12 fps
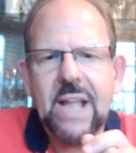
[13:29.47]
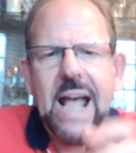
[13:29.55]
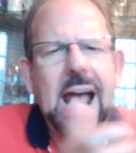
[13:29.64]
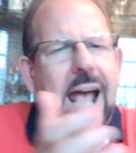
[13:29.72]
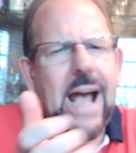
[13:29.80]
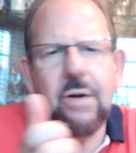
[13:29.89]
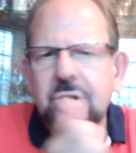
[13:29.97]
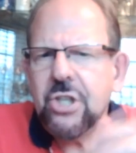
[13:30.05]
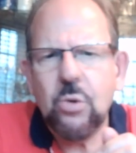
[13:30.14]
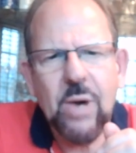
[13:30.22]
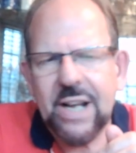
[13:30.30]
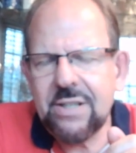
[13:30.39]
how do
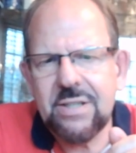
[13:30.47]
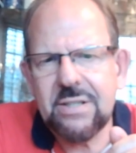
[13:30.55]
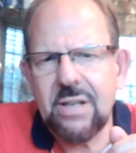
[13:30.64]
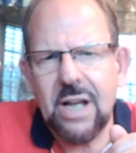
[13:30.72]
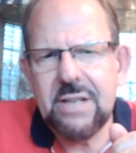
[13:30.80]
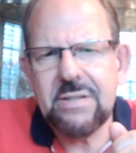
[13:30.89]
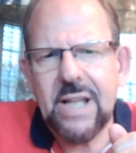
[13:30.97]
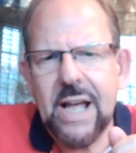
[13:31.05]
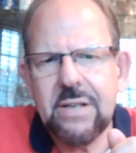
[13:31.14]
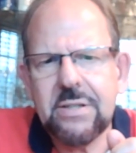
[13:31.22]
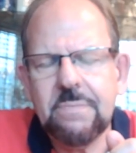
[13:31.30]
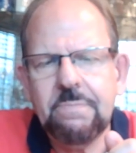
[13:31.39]
you exercise
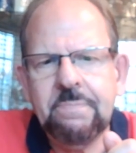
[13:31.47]
that?